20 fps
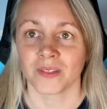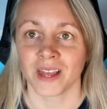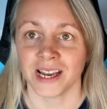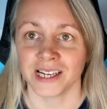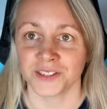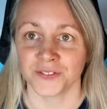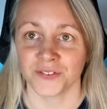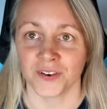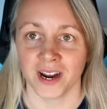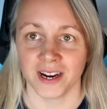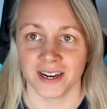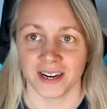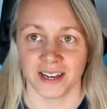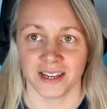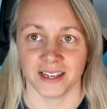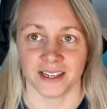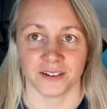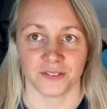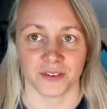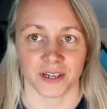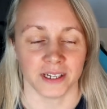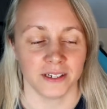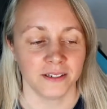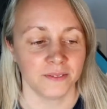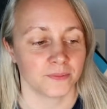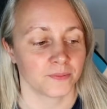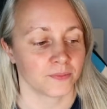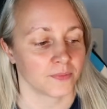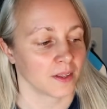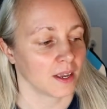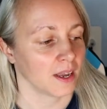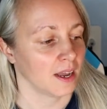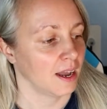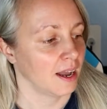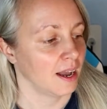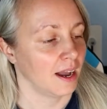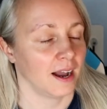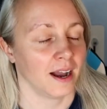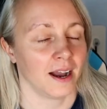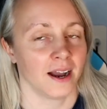It's Friday evening
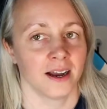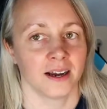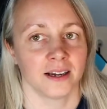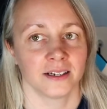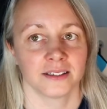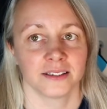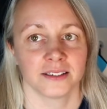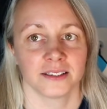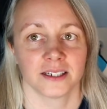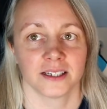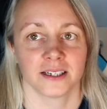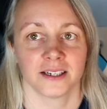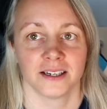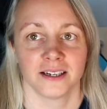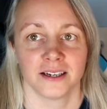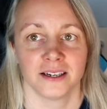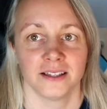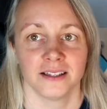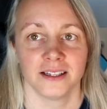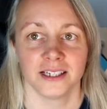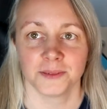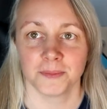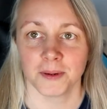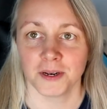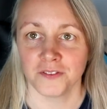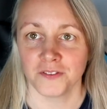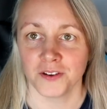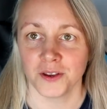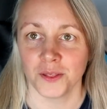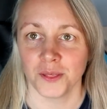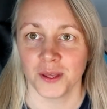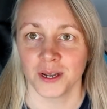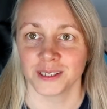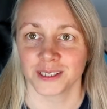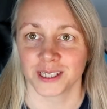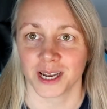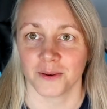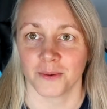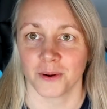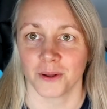and there's been a few things
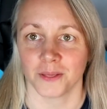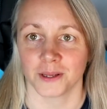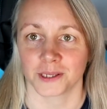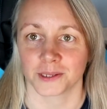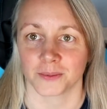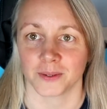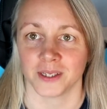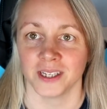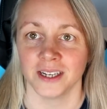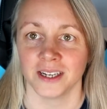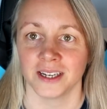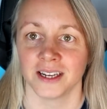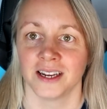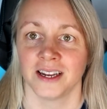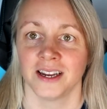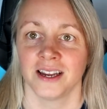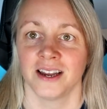go on this week